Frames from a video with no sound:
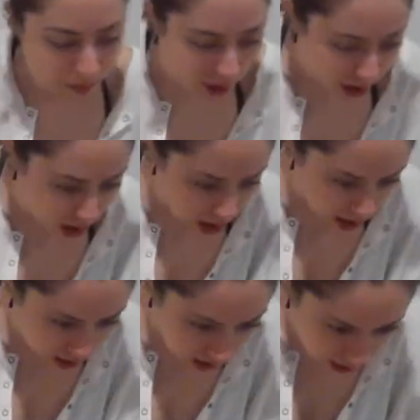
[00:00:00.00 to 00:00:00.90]

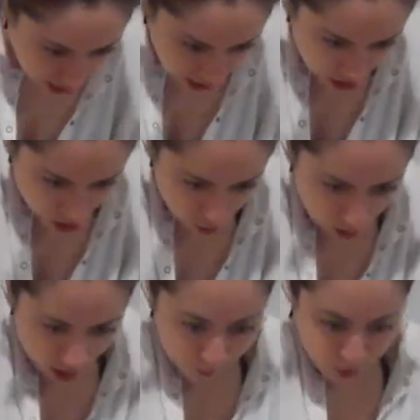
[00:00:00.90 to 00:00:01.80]
Yes.
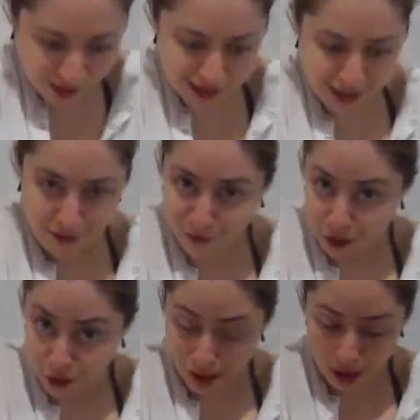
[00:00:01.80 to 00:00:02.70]
So I'm really excited for the
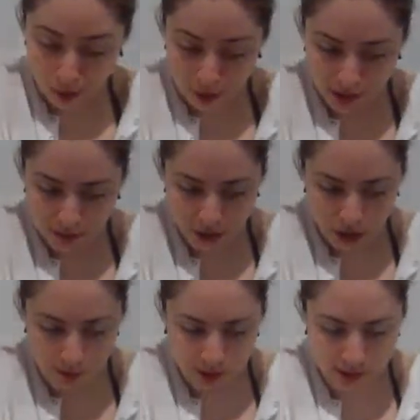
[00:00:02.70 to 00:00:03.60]
new album, especially
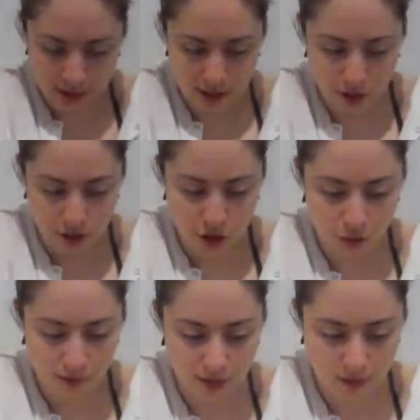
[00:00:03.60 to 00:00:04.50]
because two
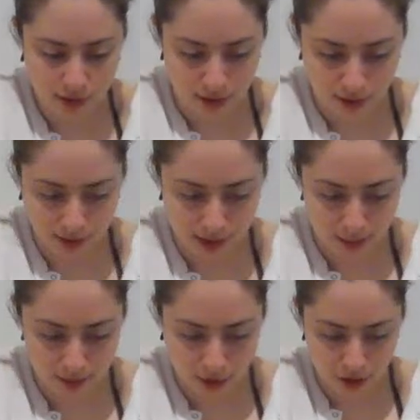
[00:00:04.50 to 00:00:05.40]
of those songs that I
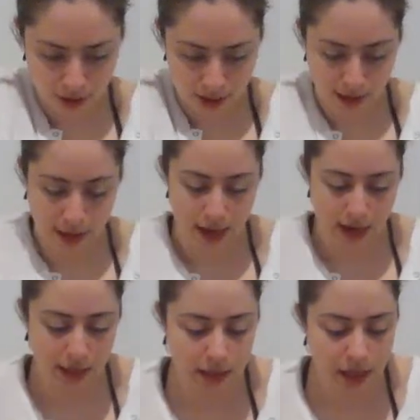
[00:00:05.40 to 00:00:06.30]
mentioned that I
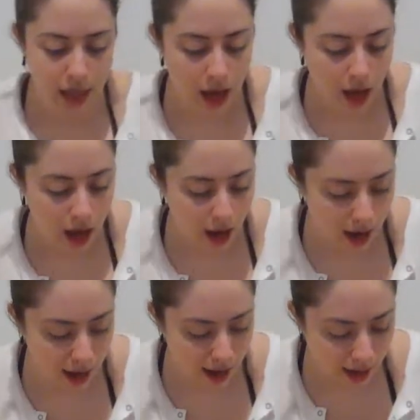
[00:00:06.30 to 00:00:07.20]
liked,
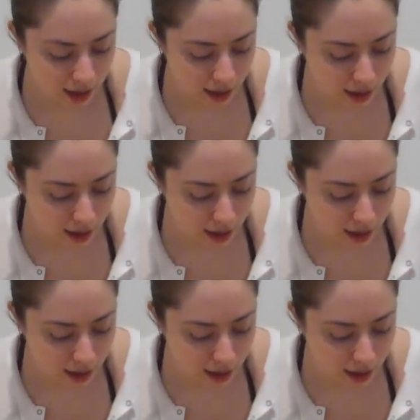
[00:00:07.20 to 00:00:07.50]
I